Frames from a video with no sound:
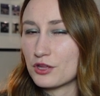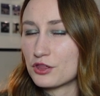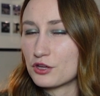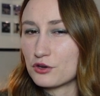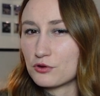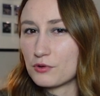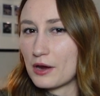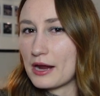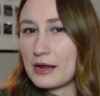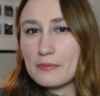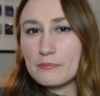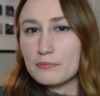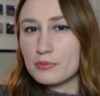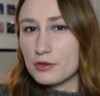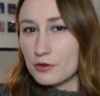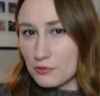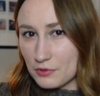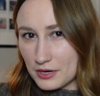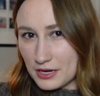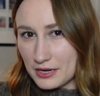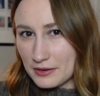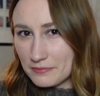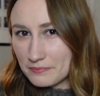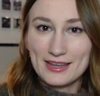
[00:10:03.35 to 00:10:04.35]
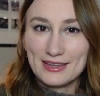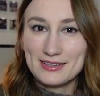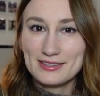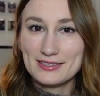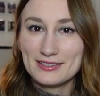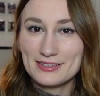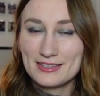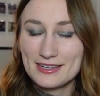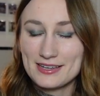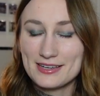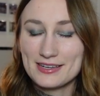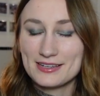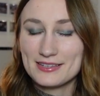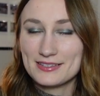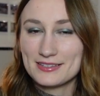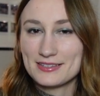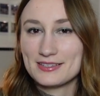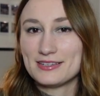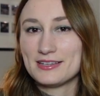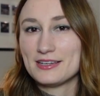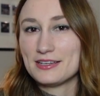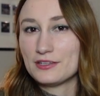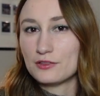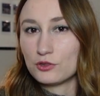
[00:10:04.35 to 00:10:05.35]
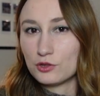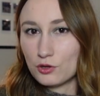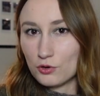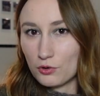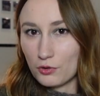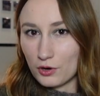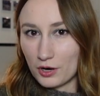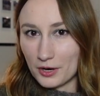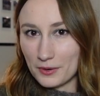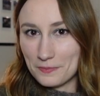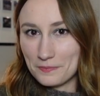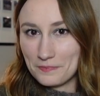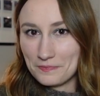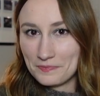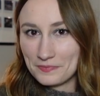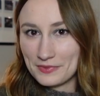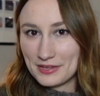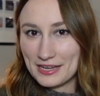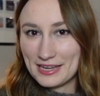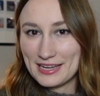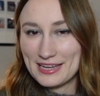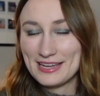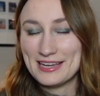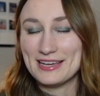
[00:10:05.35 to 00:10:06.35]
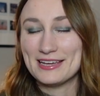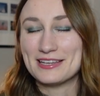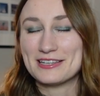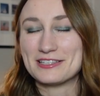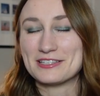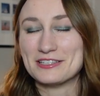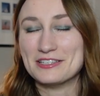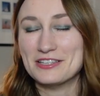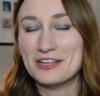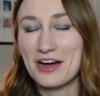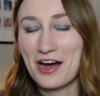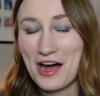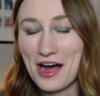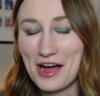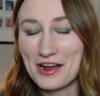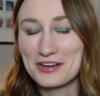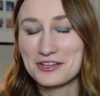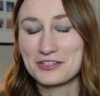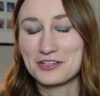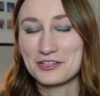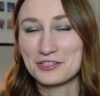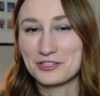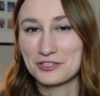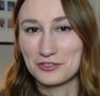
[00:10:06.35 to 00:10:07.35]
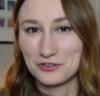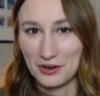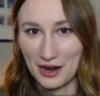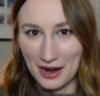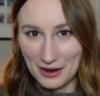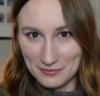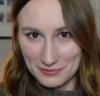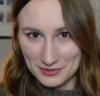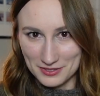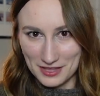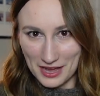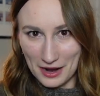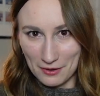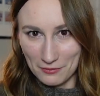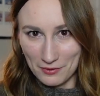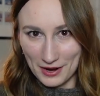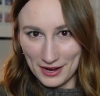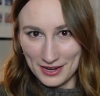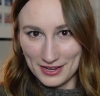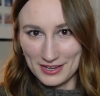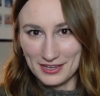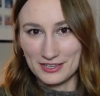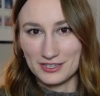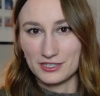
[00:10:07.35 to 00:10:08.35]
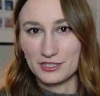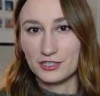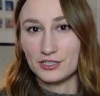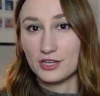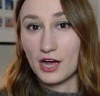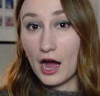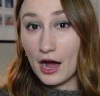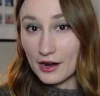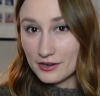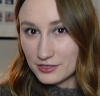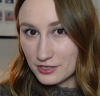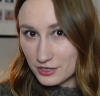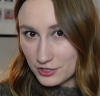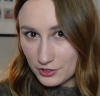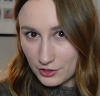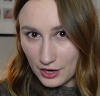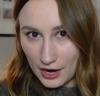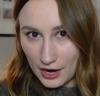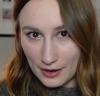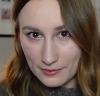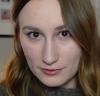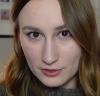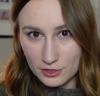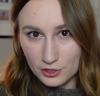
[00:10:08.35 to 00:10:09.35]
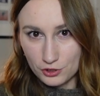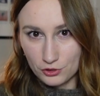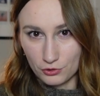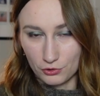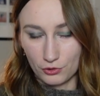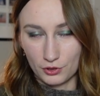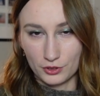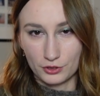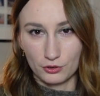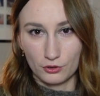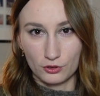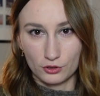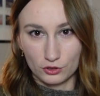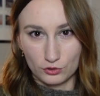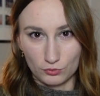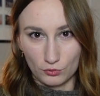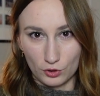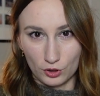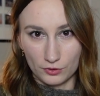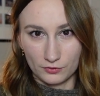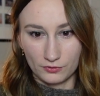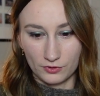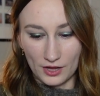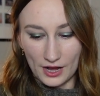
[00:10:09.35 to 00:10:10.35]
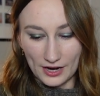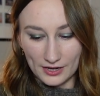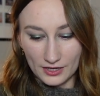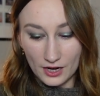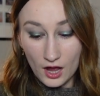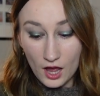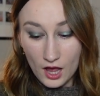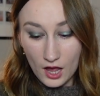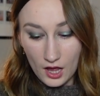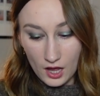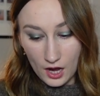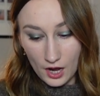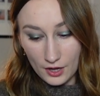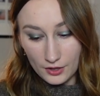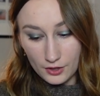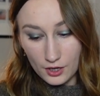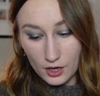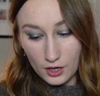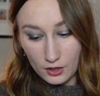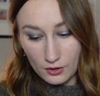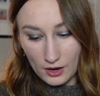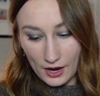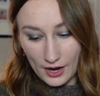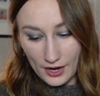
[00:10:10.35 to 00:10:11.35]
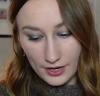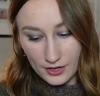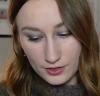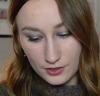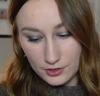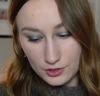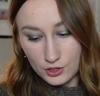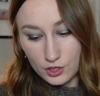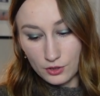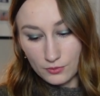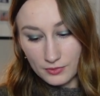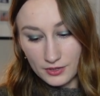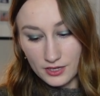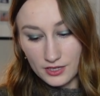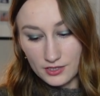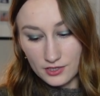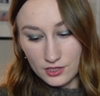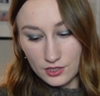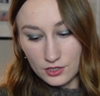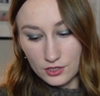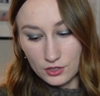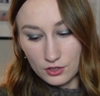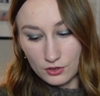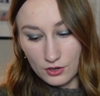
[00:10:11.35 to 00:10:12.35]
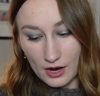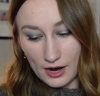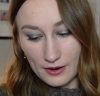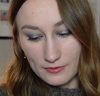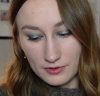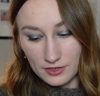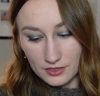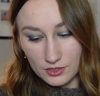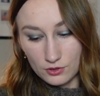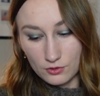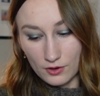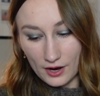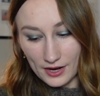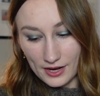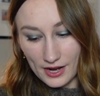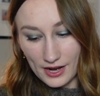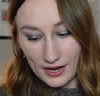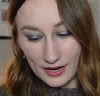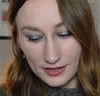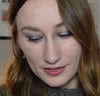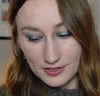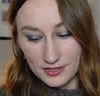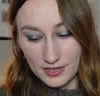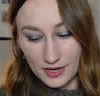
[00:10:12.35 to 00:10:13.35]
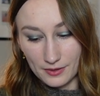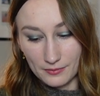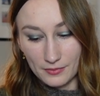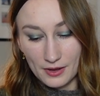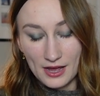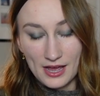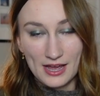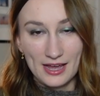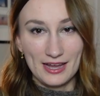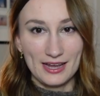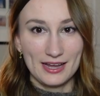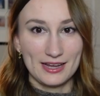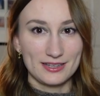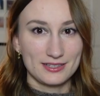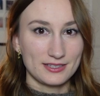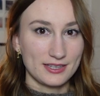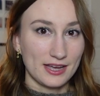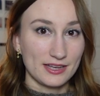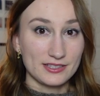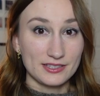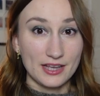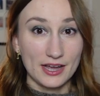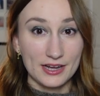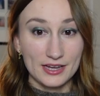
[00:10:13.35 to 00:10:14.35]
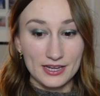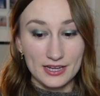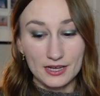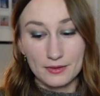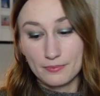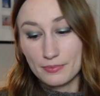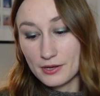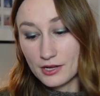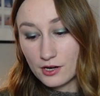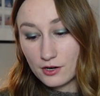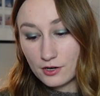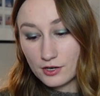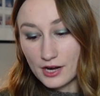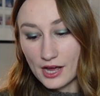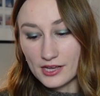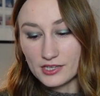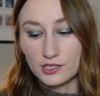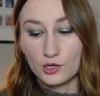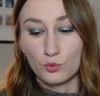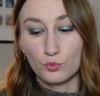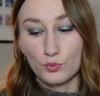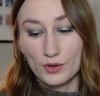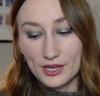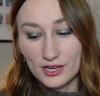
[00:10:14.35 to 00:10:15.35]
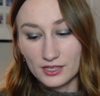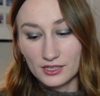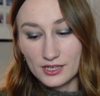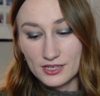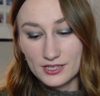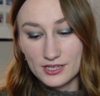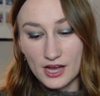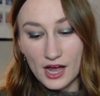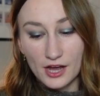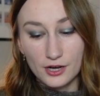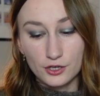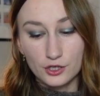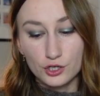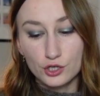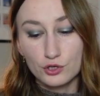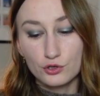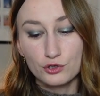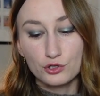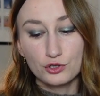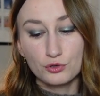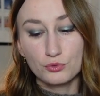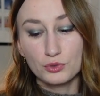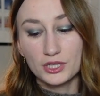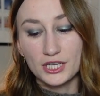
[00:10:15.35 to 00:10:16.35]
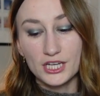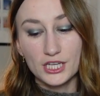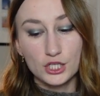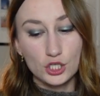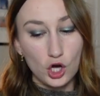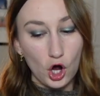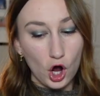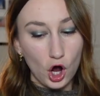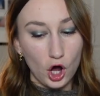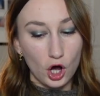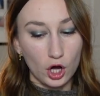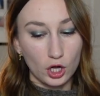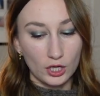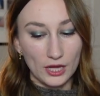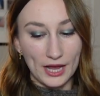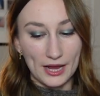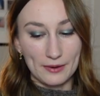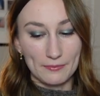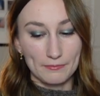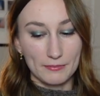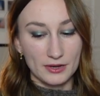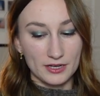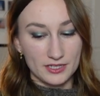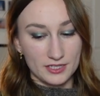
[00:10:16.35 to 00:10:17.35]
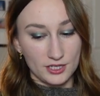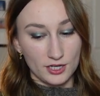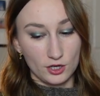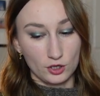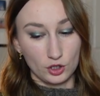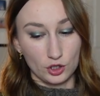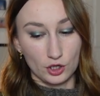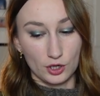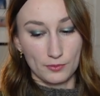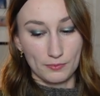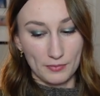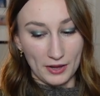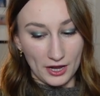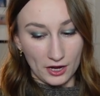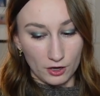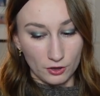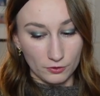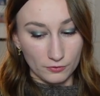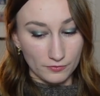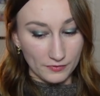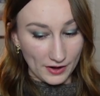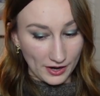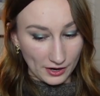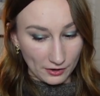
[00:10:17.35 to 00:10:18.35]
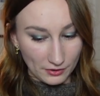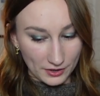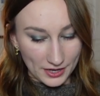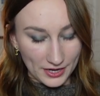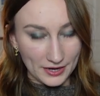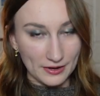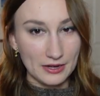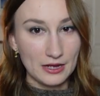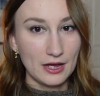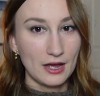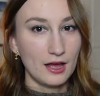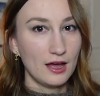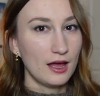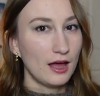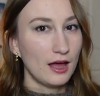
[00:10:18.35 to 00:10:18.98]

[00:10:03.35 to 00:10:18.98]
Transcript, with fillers: with great beauty. In D and D lore, he is not described that way. He is not described as short or dwarf-like, although I assume he's described as quite handsome. It says that he appeared as a wingless, unusually tall and muscular male fairy.